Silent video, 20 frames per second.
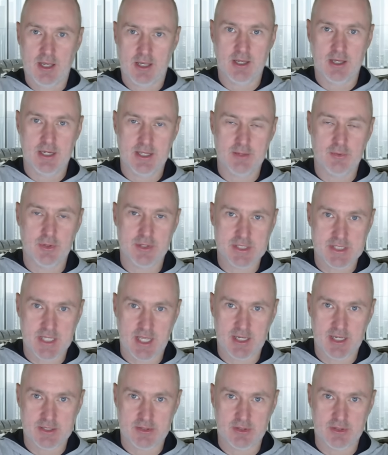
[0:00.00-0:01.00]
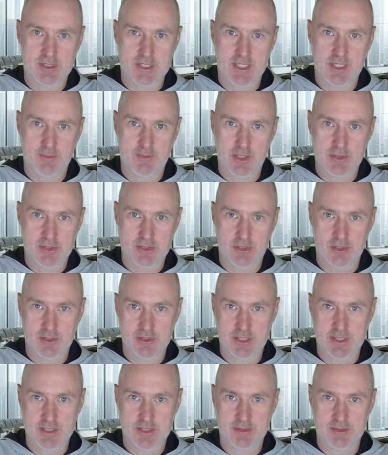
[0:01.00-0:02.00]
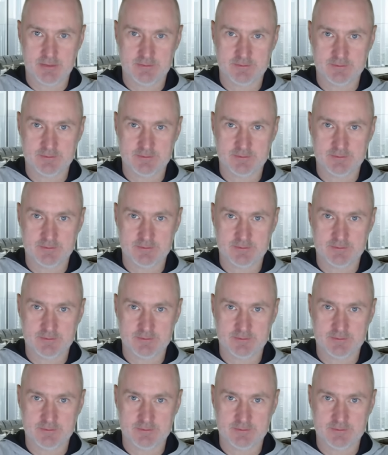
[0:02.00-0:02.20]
and hear what this guy's got to say about churches.